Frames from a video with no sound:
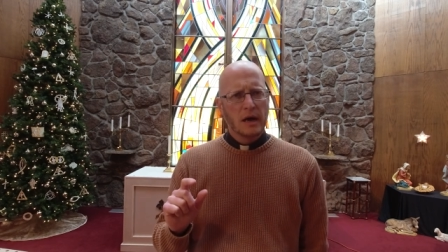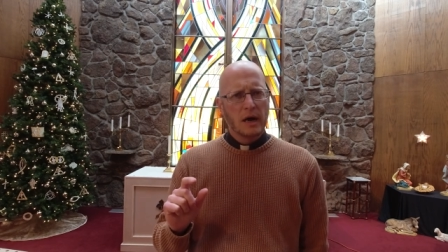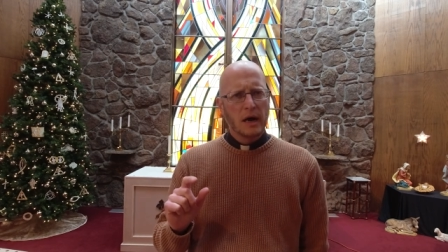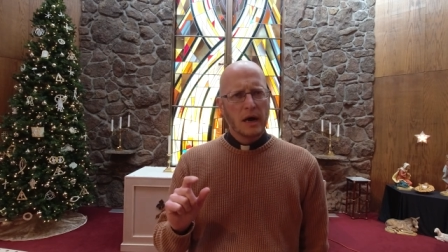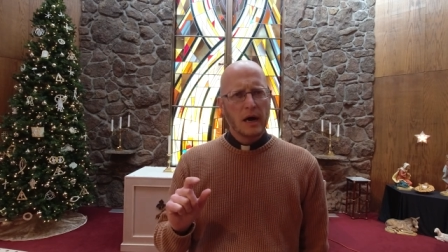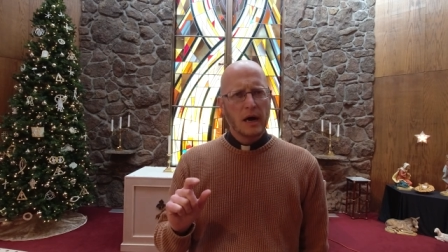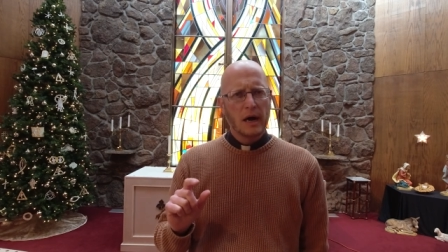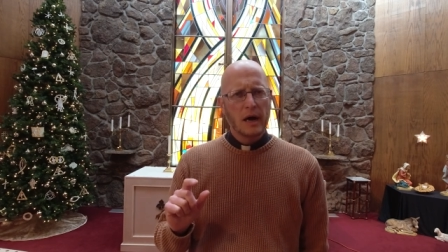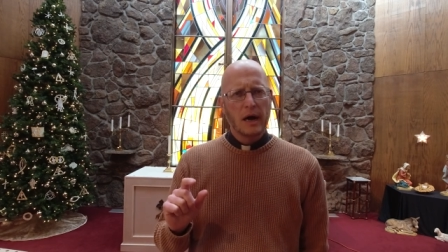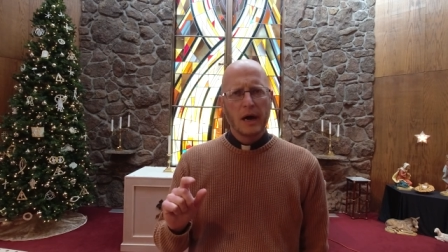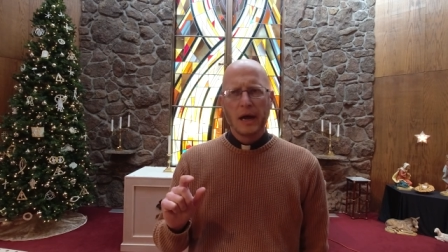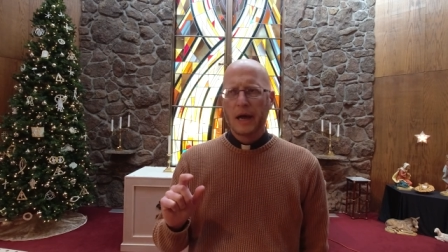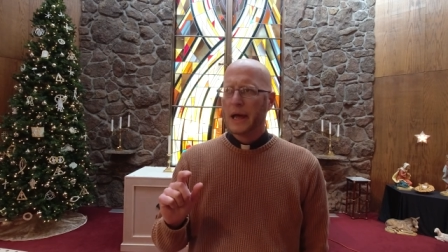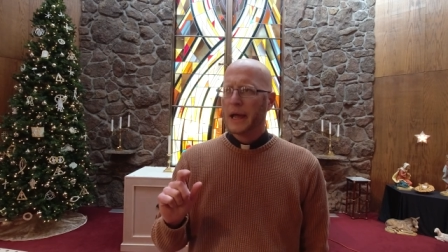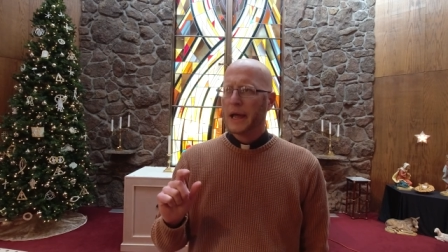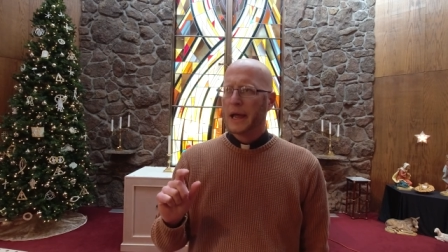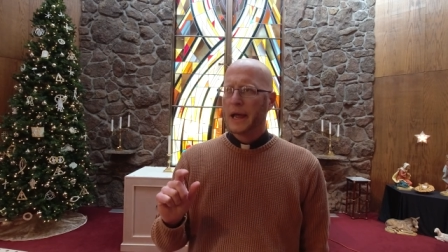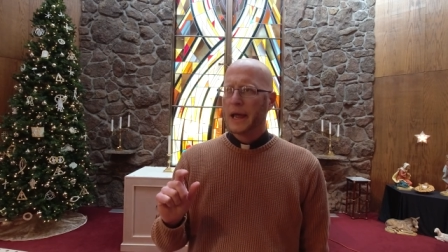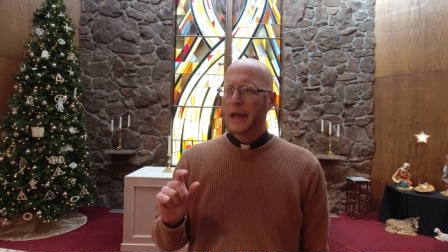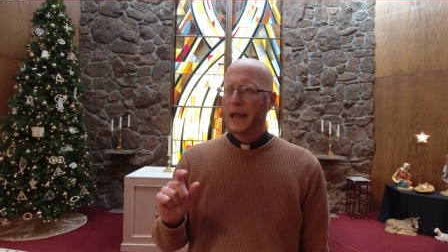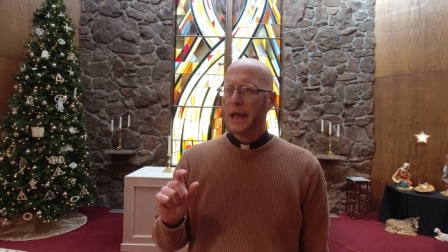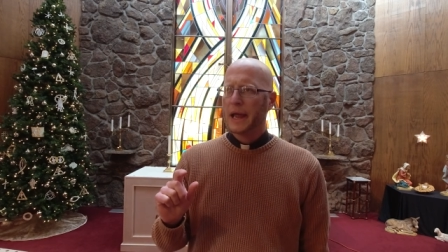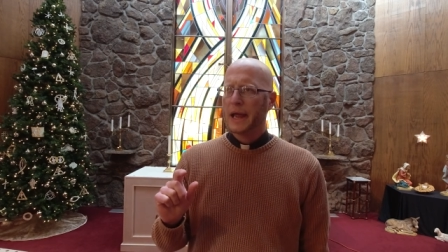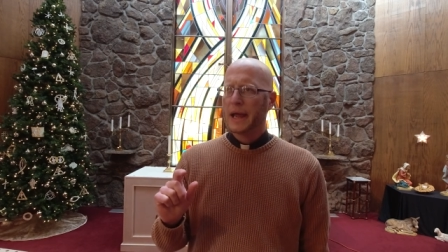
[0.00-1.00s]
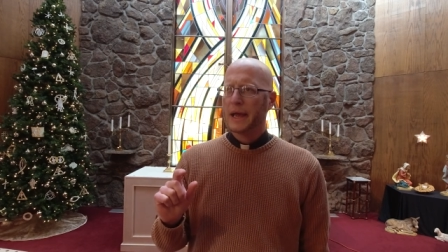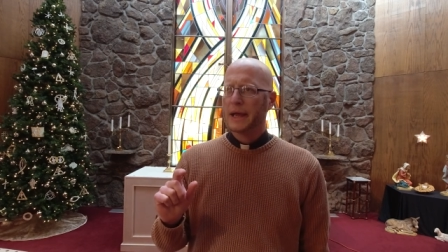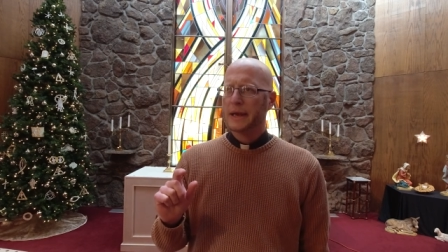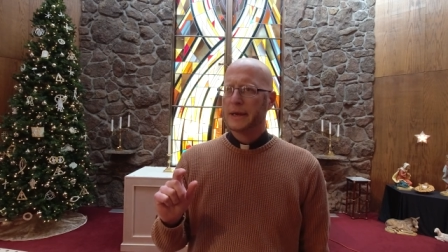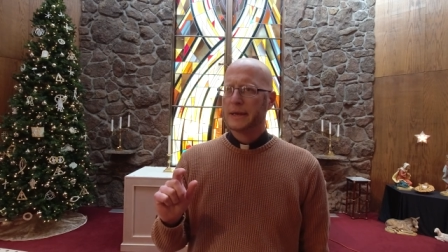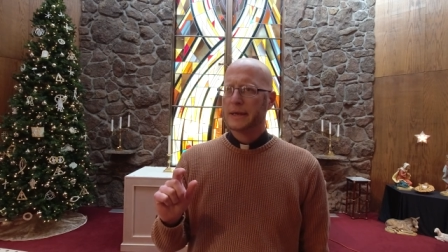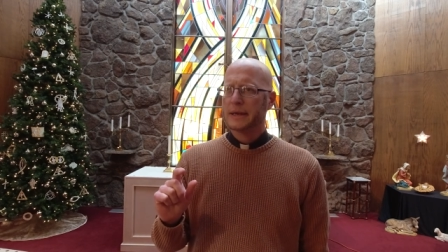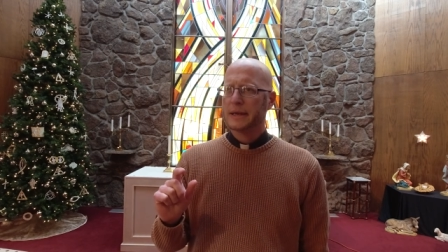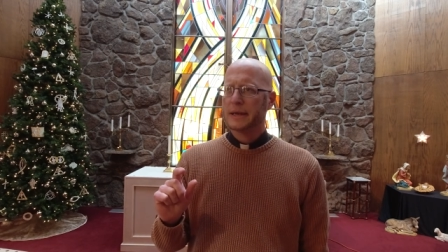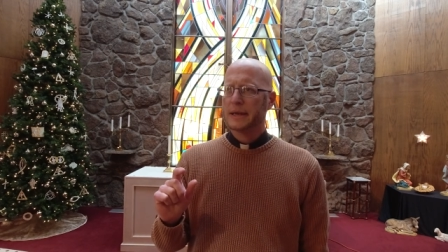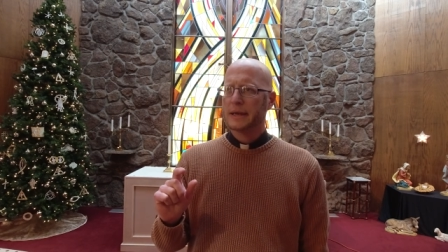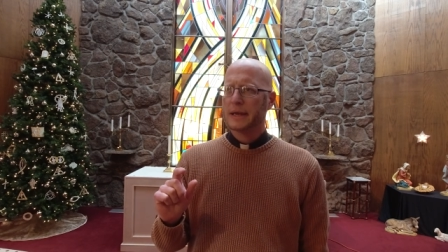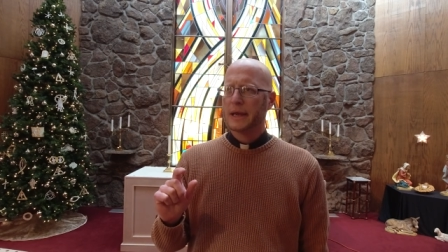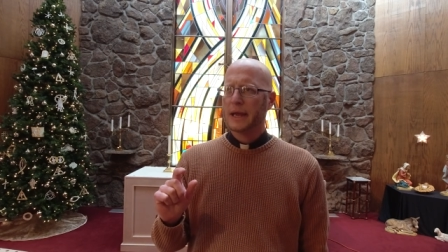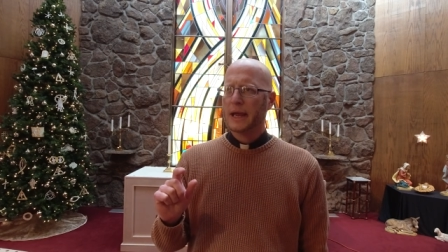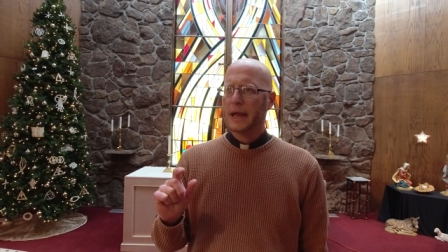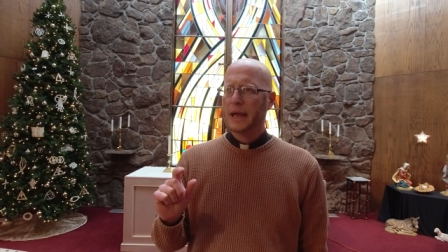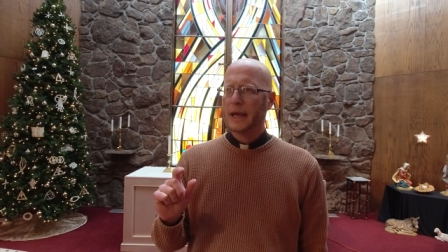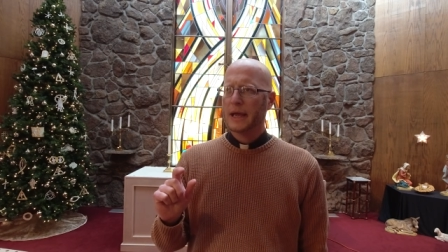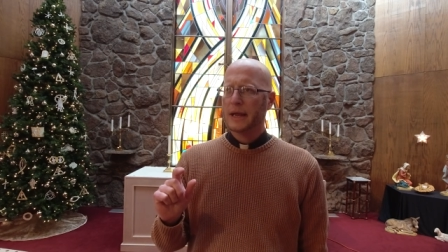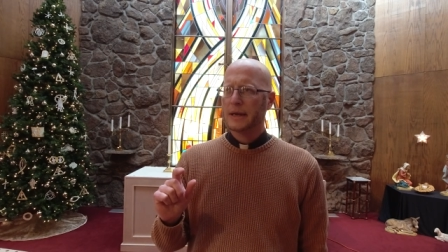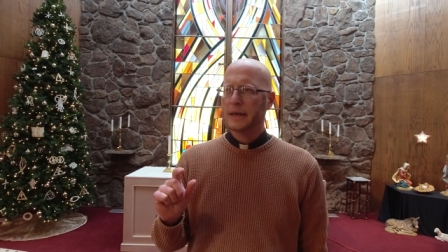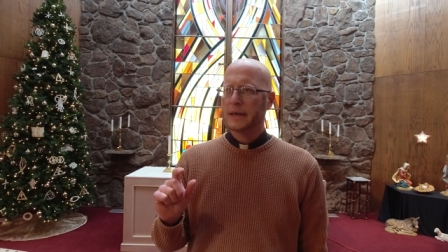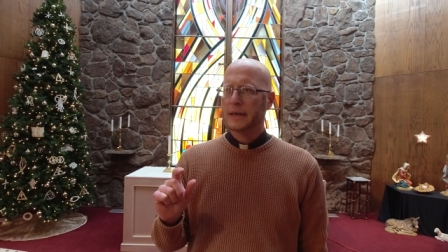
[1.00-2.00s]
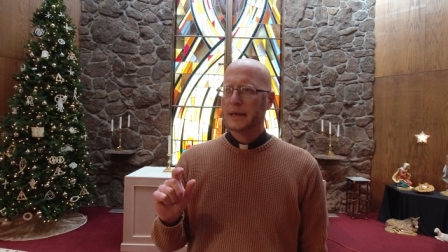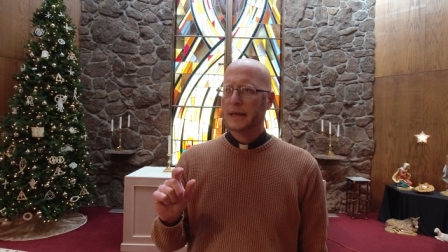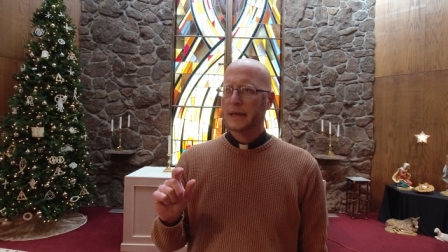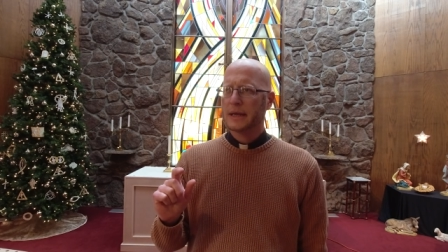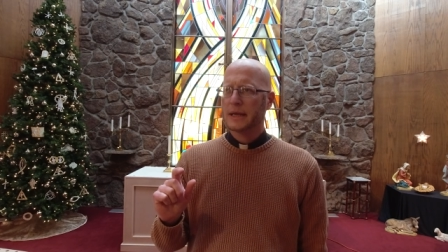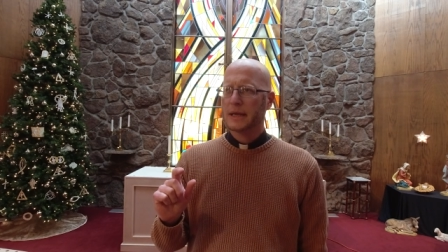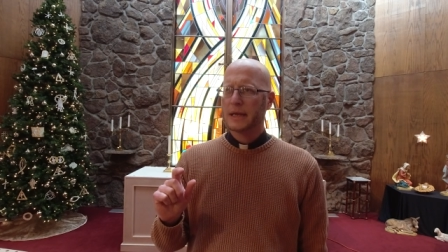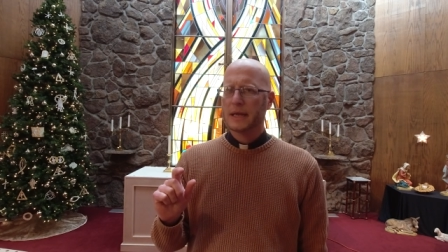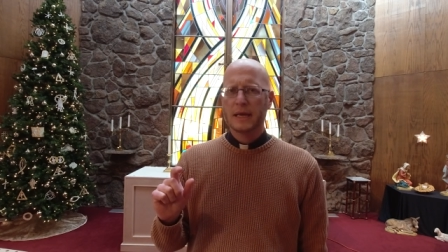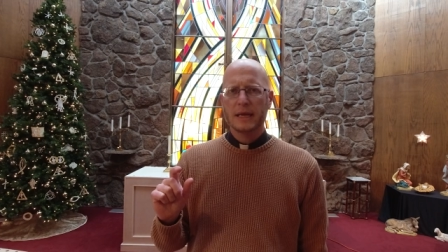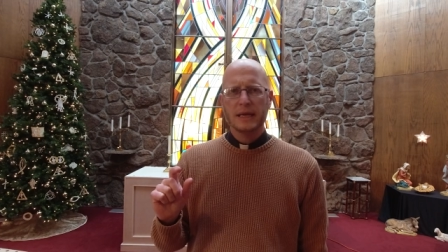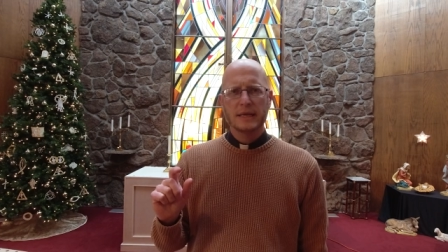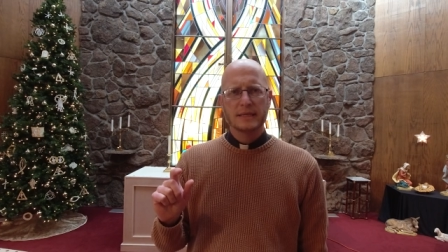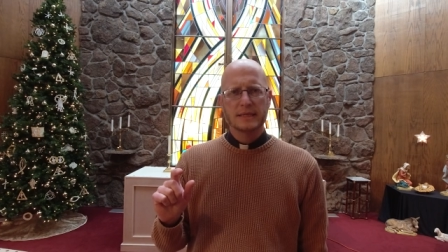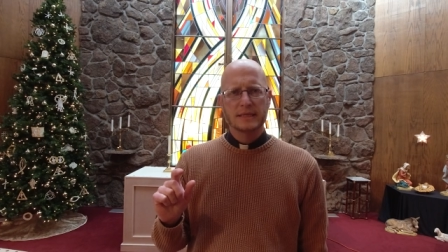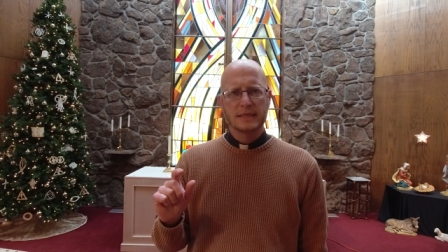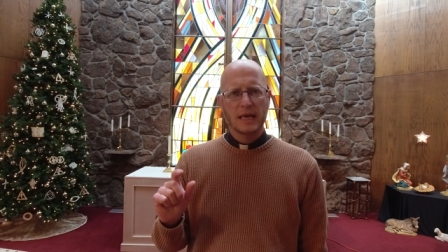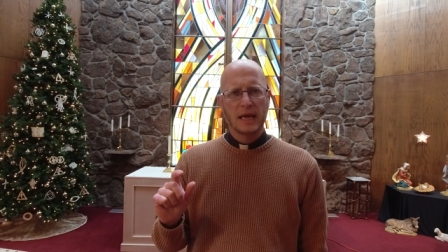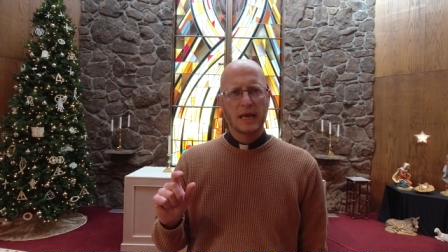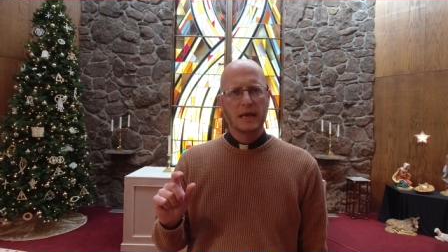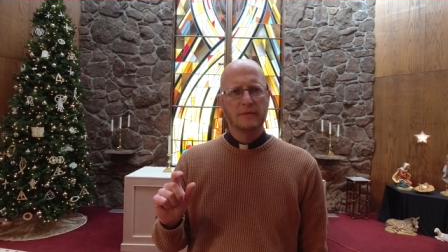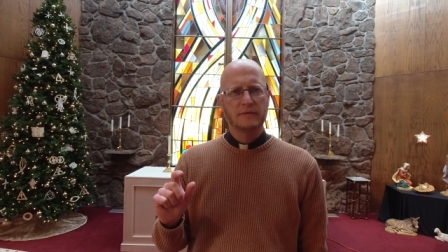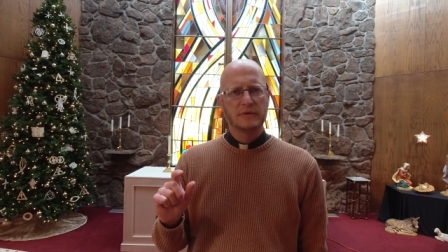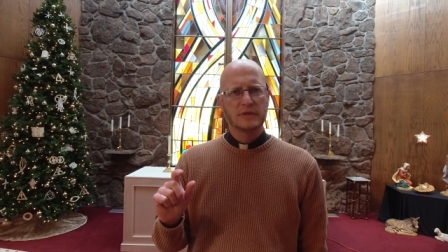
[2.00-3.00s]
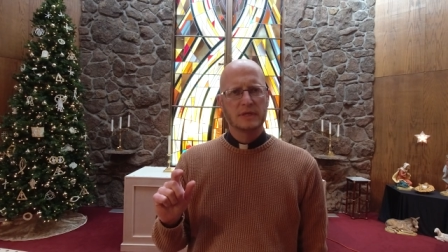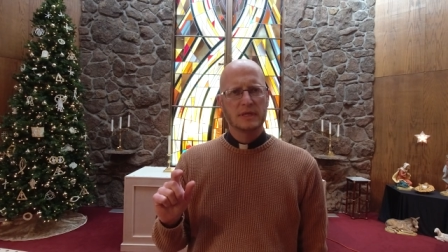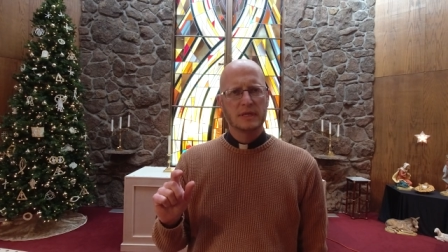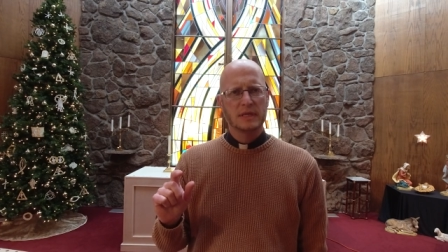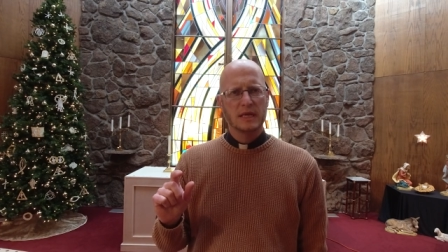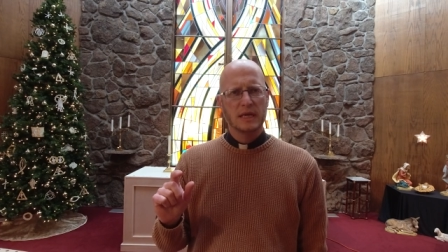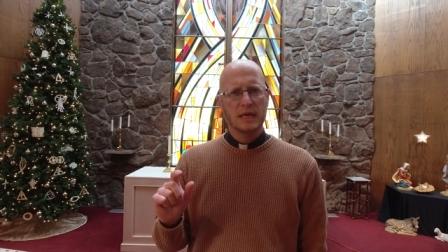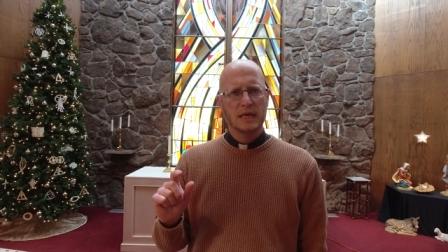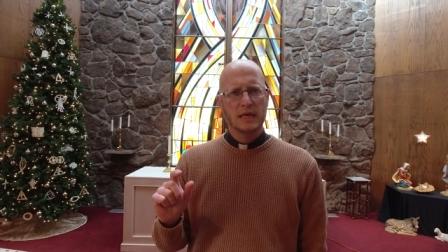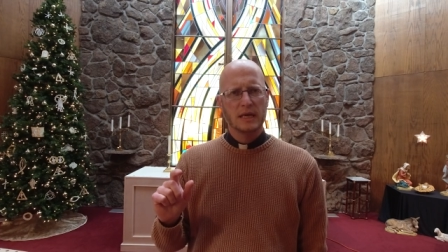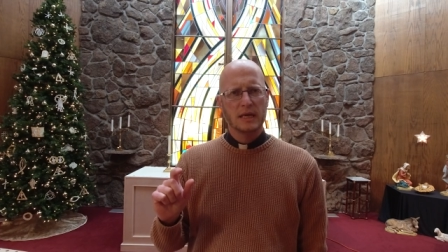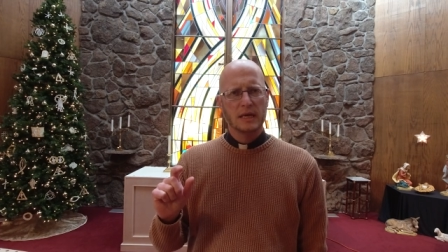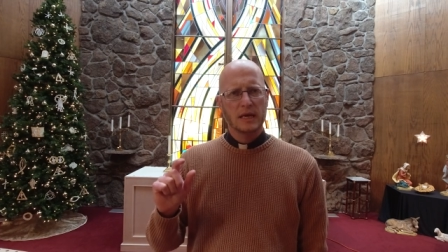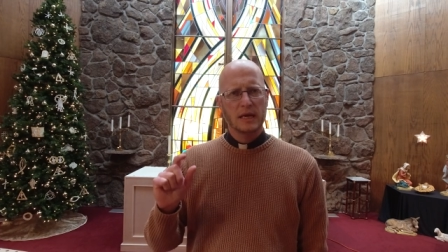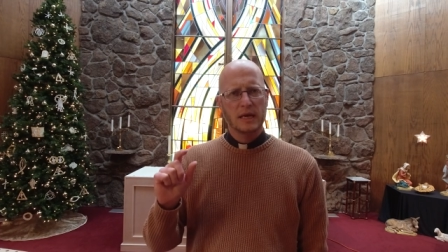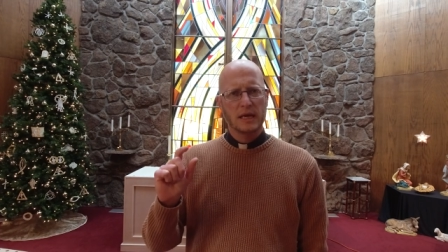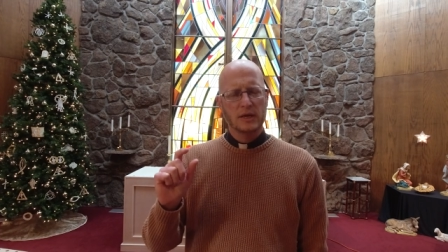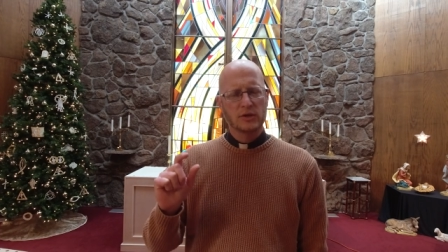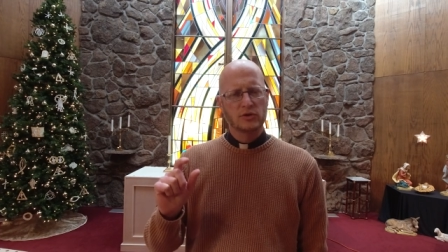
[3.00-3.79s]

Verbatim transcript: Uh, and... And uh, he saves the uh,